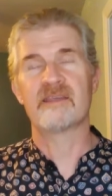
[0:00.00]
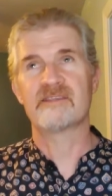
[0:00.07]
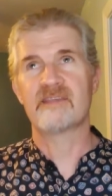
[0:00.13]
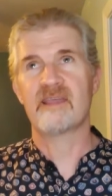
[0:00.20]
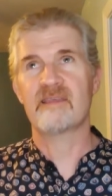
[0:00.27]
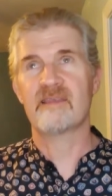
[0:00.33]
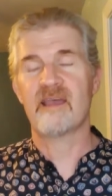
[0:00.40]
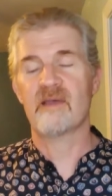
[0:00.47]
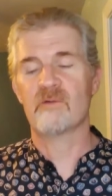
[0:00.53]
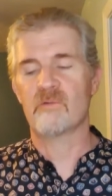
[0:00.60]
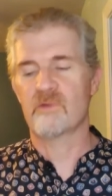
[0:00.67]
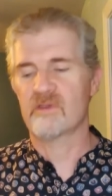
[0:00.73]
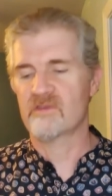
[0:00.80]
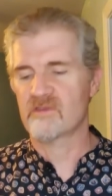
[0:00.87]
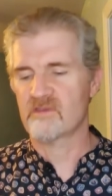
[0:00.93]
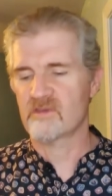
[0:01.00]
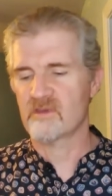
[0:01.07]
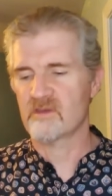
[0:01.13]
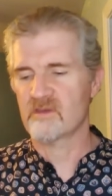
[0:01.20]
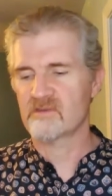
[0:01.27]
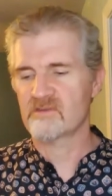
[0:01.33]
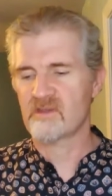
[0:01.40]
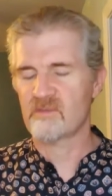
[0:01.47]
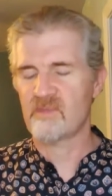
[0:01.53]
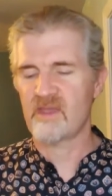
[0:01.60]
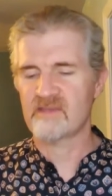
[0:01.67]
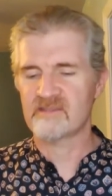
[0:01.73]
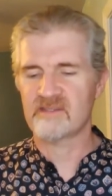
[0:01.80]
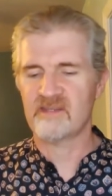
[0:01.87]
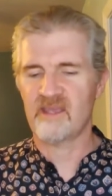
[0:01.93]
I, say that with some
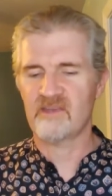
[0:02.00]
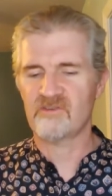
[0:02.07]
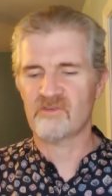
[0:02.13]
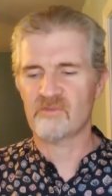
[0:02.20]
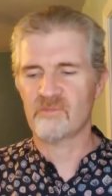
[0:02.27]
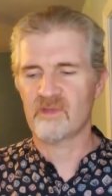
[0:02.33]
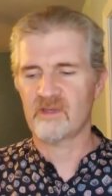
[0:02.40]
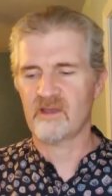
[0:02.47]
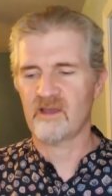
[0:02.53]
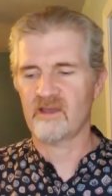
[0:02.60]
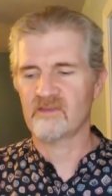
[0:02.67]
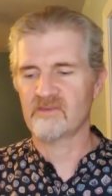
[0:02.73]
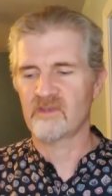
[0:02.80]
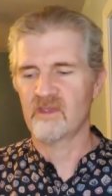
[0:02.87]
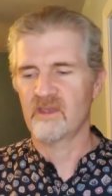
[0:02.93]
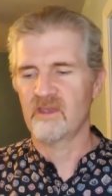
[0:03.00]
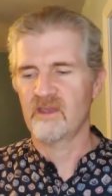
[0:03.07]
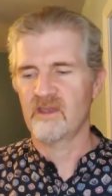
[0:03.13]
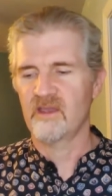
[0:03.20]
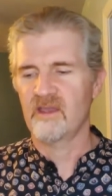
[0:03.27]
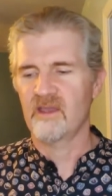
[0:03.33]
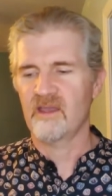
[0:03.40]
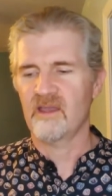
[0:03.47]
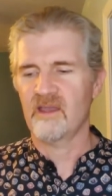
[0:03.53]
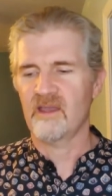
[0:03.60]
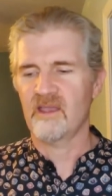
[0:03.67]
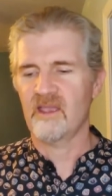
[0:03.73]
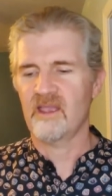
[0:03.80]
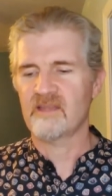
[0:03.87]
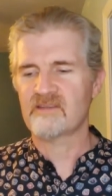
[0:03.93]
hesitation because
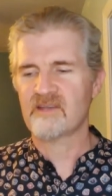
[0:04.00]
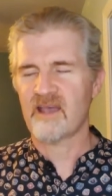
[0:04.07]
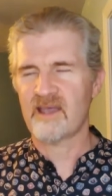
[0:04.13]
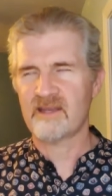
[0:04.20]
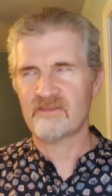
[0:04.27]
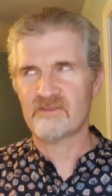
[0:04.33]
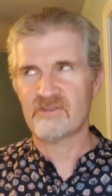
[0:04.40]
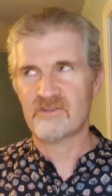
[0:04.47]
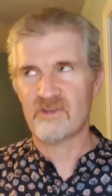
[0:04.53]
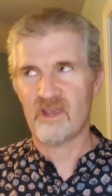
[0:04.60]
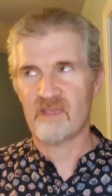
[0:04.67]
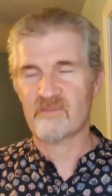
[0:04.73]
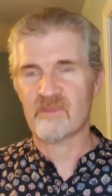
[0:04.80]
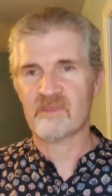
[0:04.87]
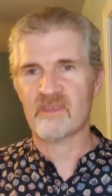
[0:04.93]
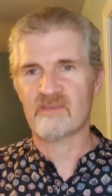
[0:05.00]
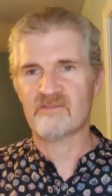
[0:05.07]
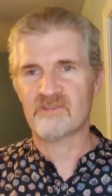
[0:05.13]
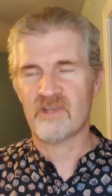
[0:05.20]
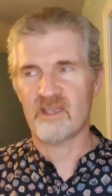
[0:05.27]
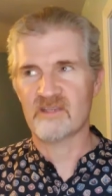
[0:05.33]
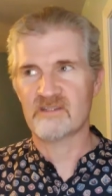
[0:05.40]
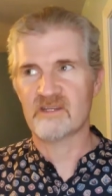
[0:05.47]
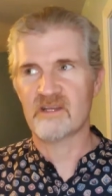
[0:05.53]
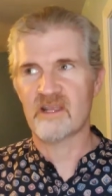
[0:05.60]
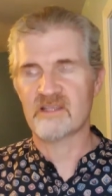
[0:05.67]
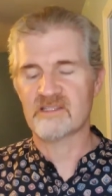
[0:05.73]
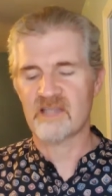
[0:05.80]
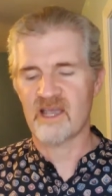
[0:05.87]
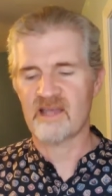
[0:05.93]
it's kind of a shame that they've changed it.
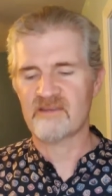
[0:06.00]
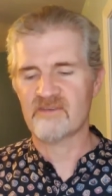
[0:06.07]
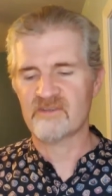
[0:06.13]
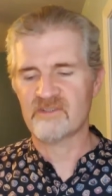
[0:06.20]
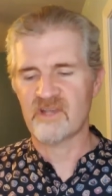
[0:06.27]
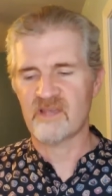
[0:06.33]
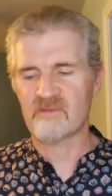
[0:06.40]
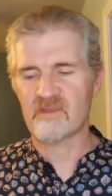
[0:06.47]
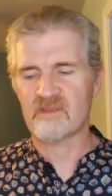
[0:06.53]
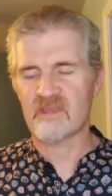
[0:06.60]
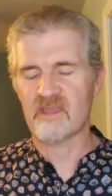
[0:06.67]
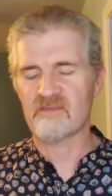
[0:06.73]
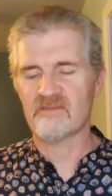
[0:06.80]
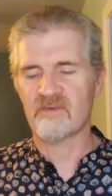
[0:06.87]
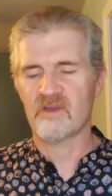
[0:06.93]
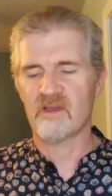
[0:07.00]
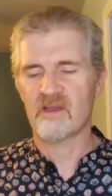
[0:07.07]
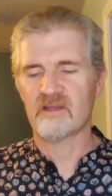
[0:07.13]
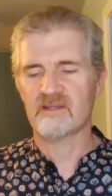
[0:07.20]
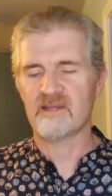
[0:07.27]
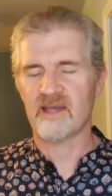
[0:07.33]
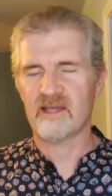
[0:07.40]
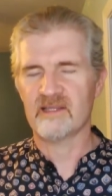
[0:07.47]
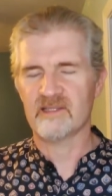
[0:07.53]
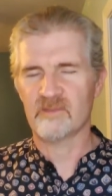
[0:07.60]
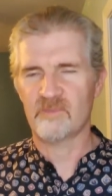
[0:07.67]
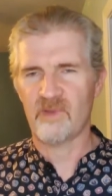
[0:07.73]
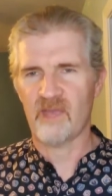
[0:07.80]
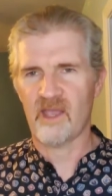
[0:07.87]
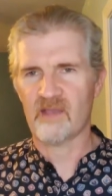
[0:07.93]
It's kind of a shame that they've dialed
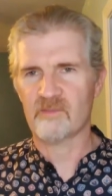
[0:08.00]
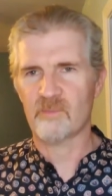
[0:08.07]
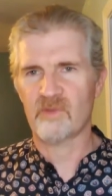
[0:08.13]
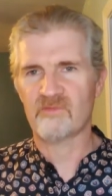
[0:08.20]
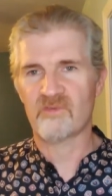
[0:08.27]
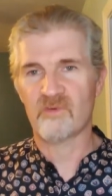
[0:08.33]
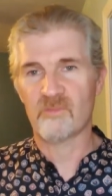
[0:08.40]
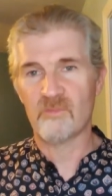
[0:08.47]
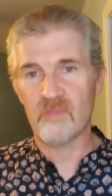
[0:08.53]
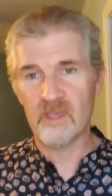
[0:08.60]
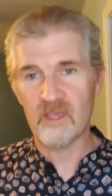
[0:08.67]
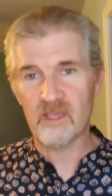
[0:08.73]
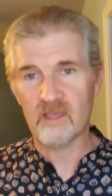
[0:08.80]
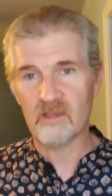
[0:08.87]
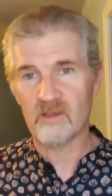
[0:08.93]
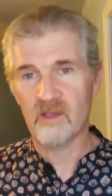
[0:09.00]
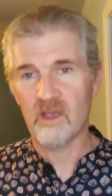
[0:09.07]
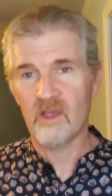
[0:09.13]
it back. But for me,